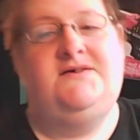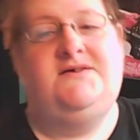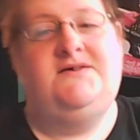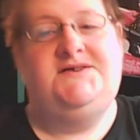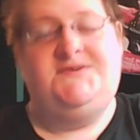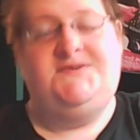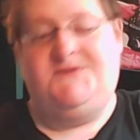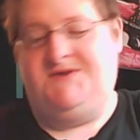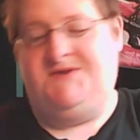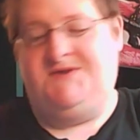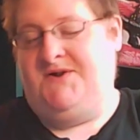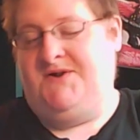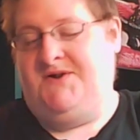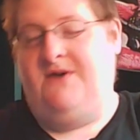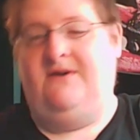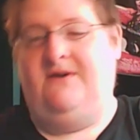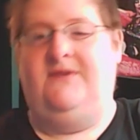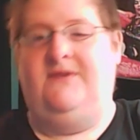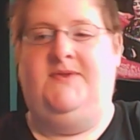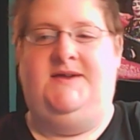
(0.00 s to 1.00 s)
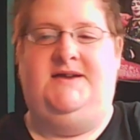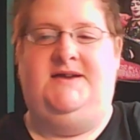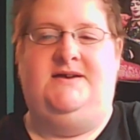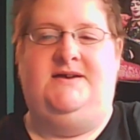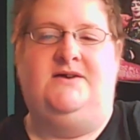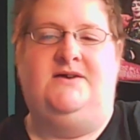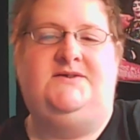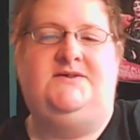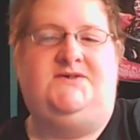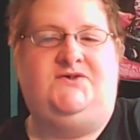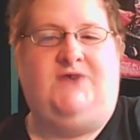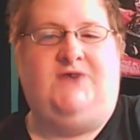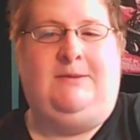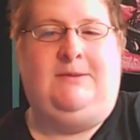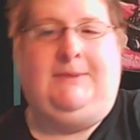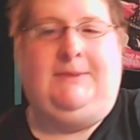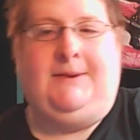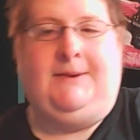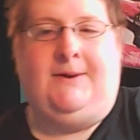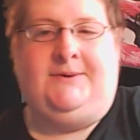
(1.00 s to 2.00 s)
Let's first talk the Stripe
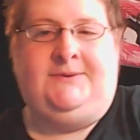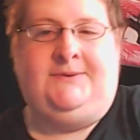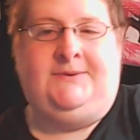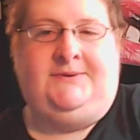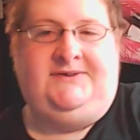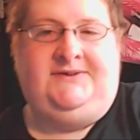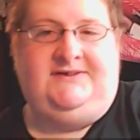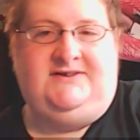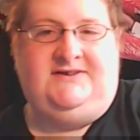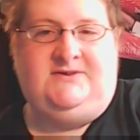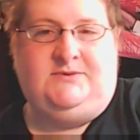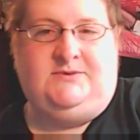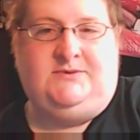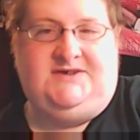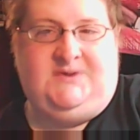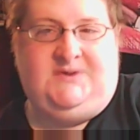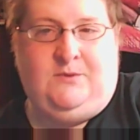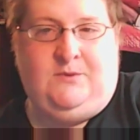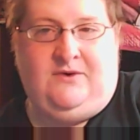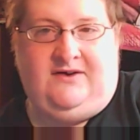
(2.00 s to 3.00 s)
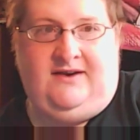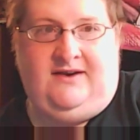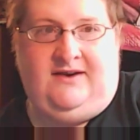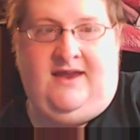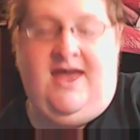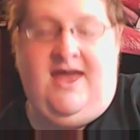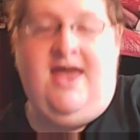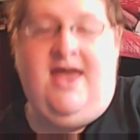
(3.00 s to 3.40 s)
Along 2021.